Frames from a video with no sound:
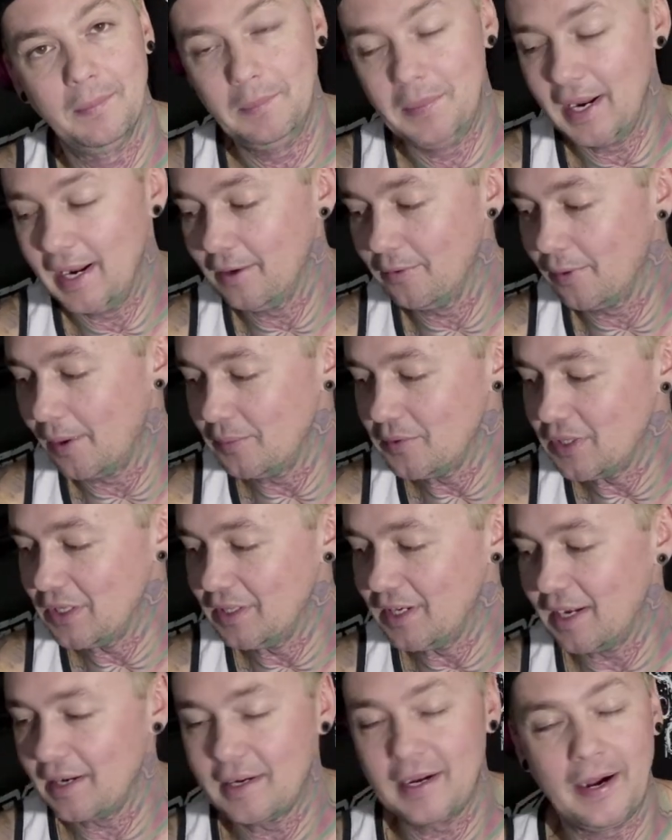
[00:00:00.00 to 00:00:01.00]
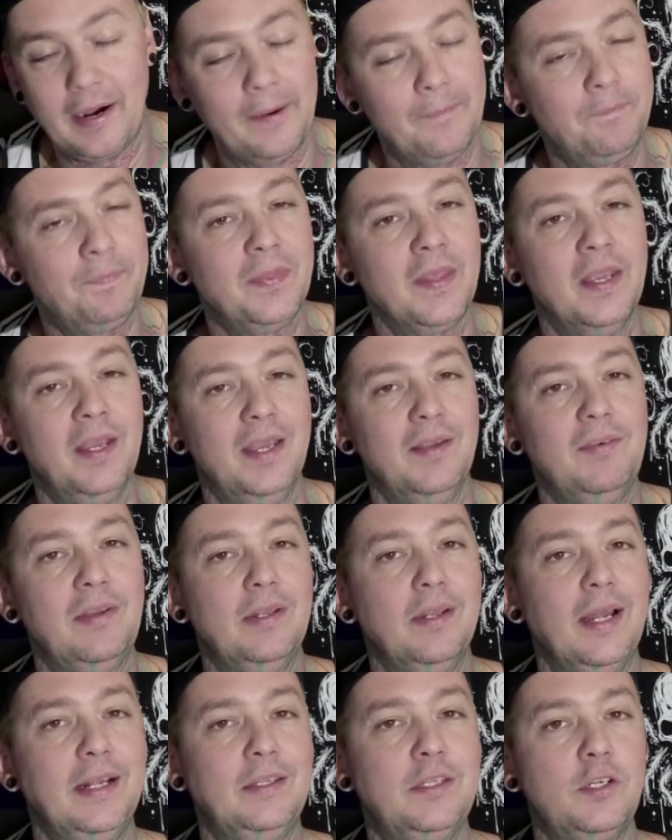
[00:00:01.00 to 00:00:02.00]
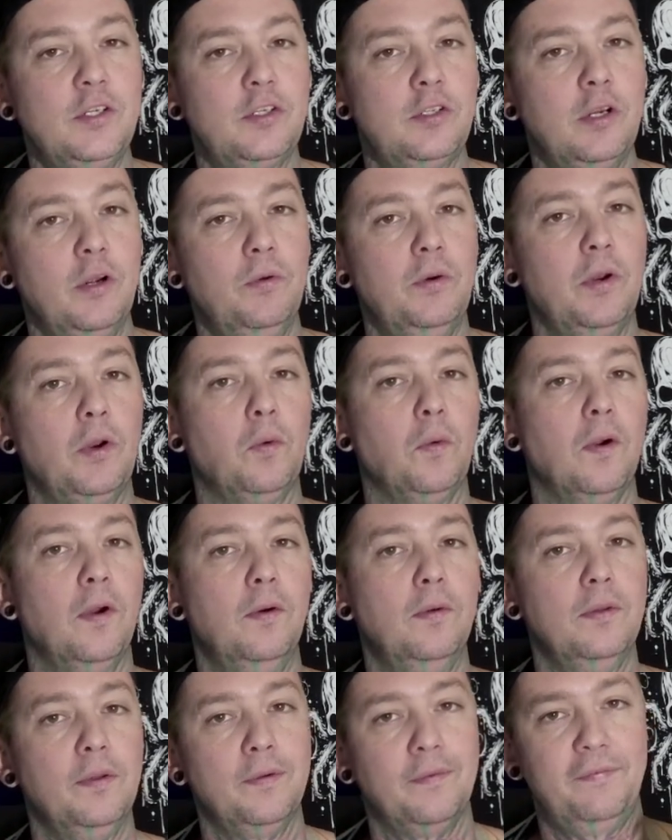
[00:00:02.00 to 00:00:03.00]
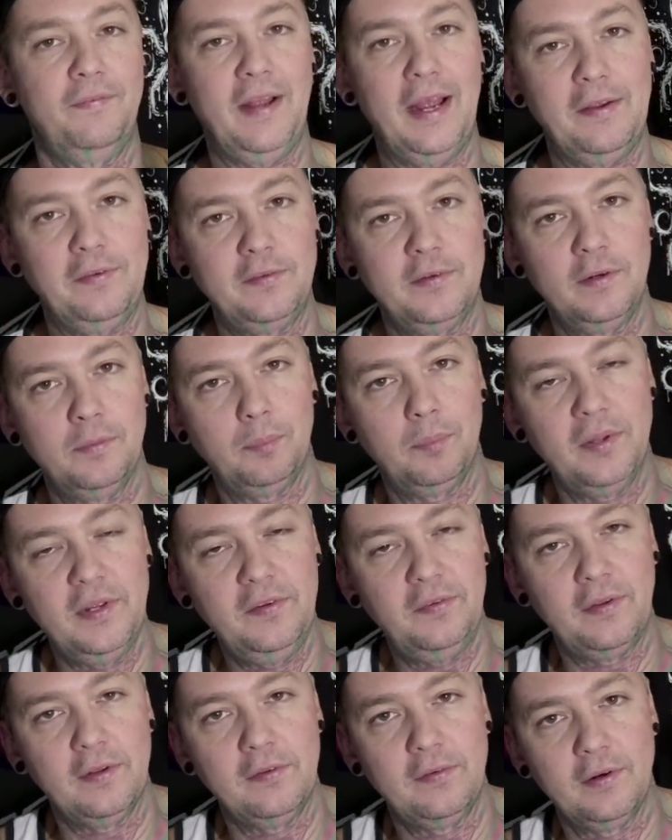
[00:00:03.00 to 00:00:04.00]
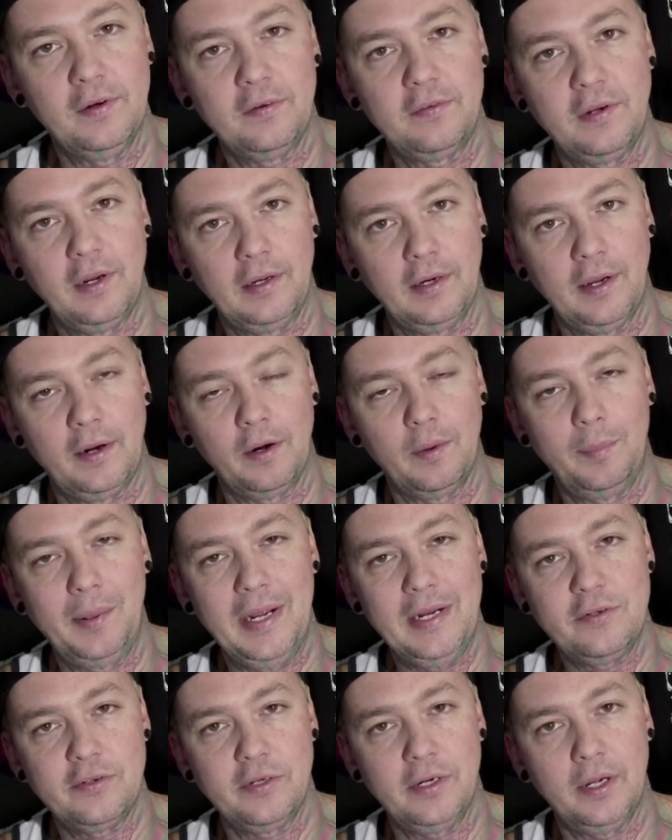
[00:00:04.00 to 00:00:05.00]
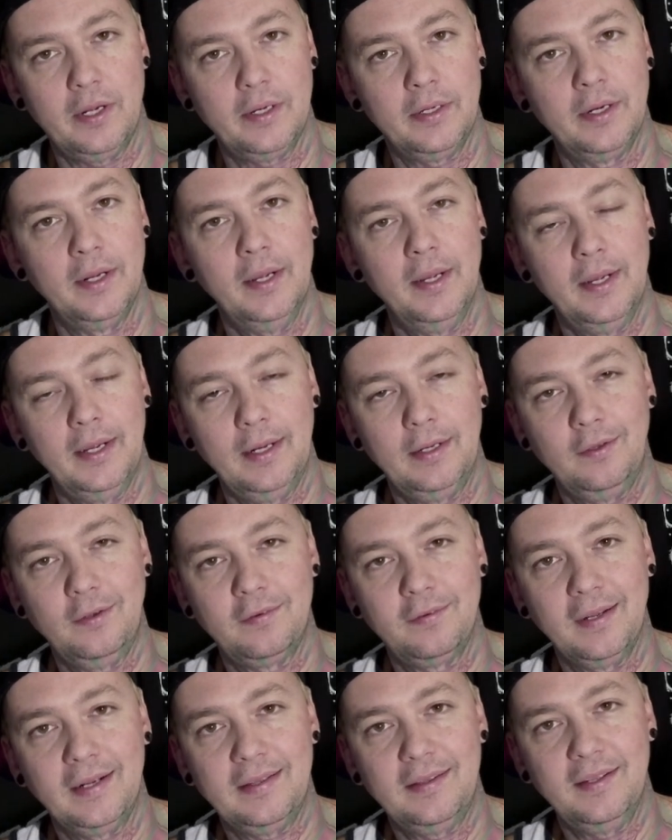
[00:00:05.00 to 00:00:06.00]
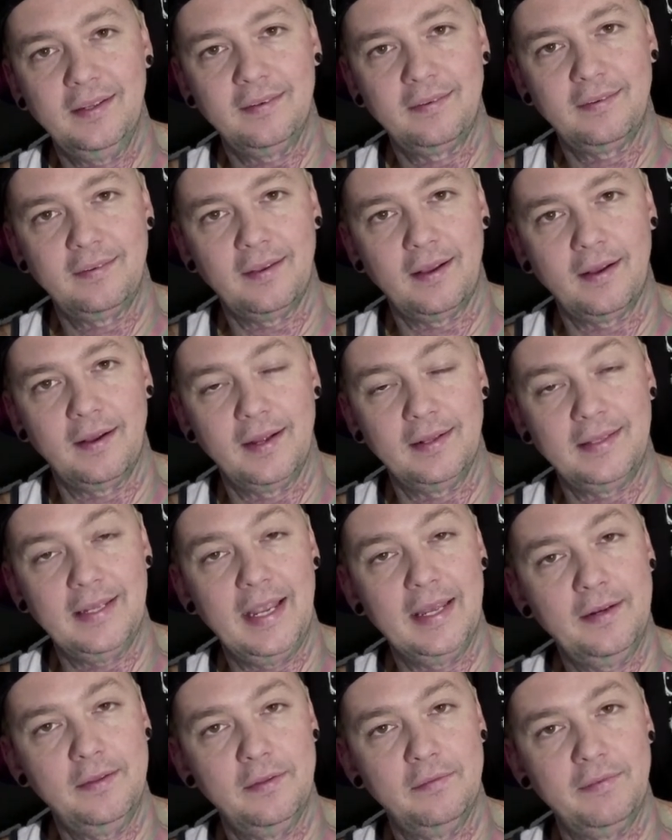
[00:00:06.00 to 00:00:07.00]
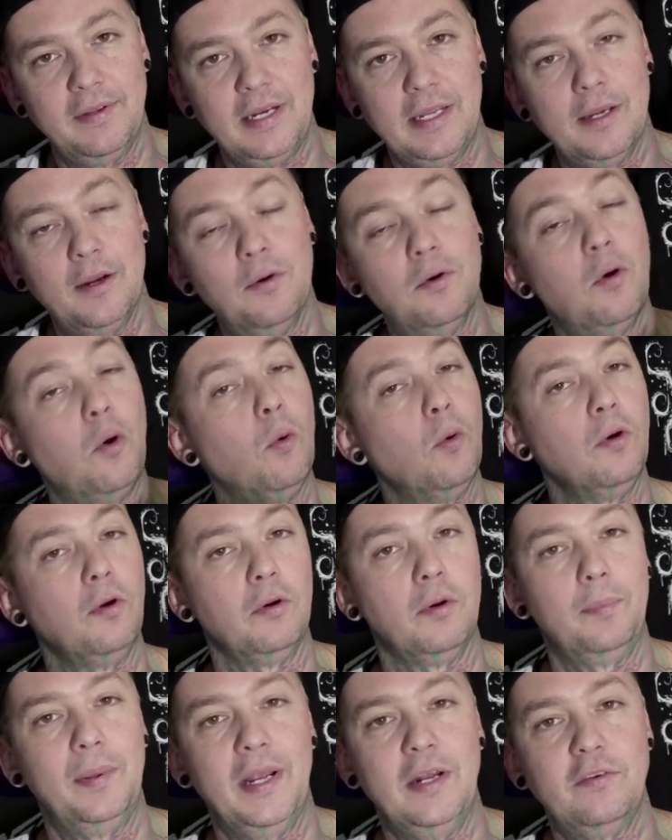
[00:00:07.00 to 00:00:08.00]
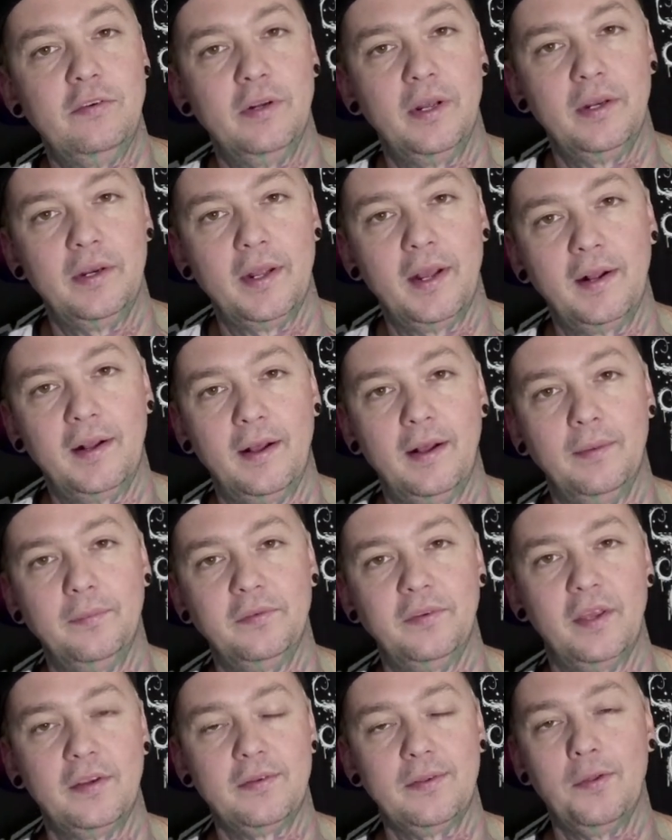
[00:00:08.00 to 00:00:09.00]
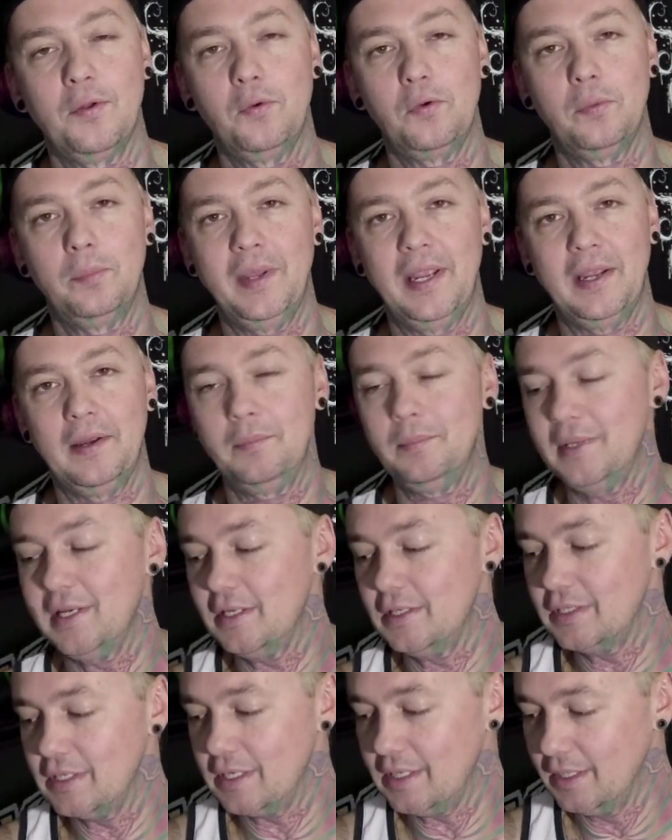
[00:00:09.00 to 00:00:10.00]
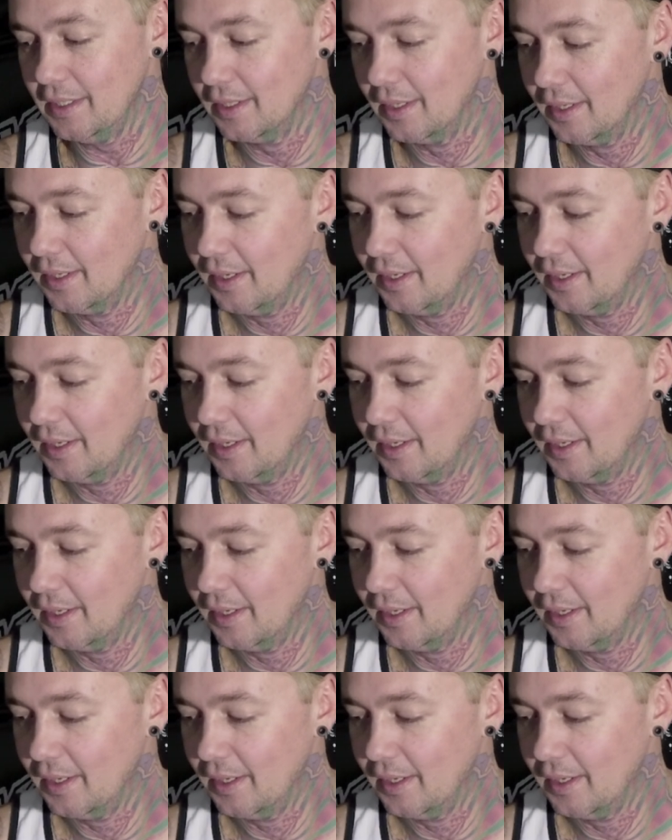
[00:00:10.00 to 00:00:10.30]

Bandruption.com. If you'd like this show to grow a little faster, please consider checking out our Patreon. It looks like this uh, at the end of the video, or go to patreon.com slash localbandbg.